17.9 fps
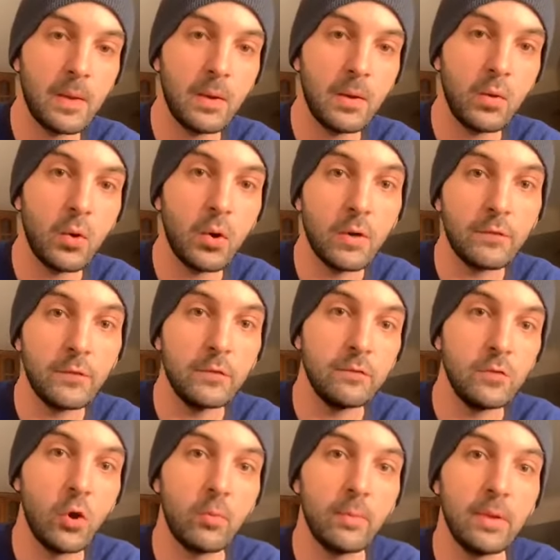or if you've
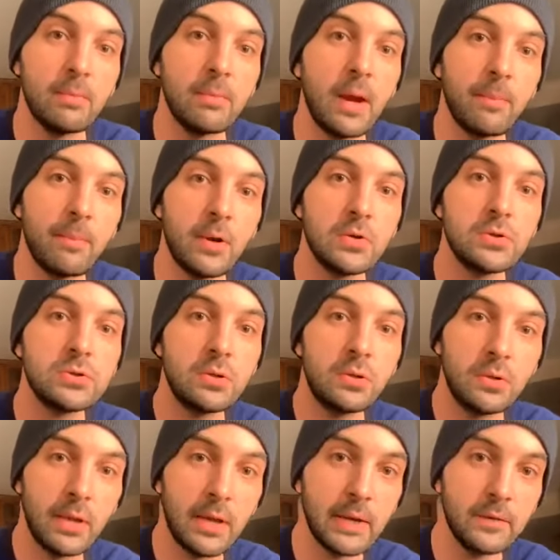known me in my personal
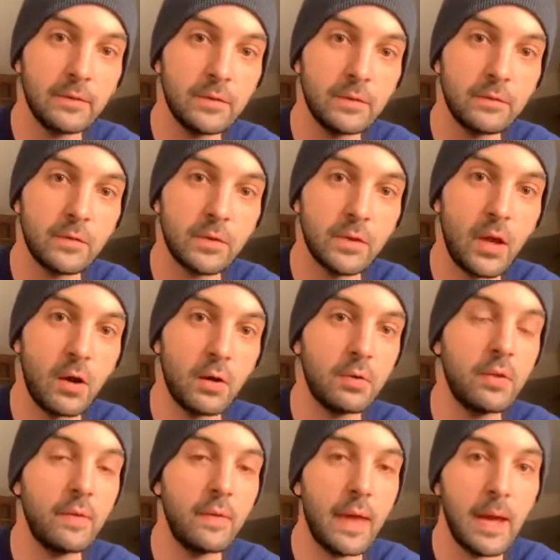life for longer
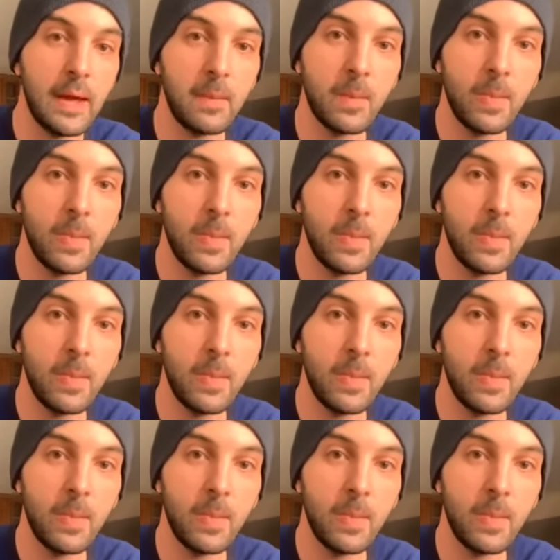than that,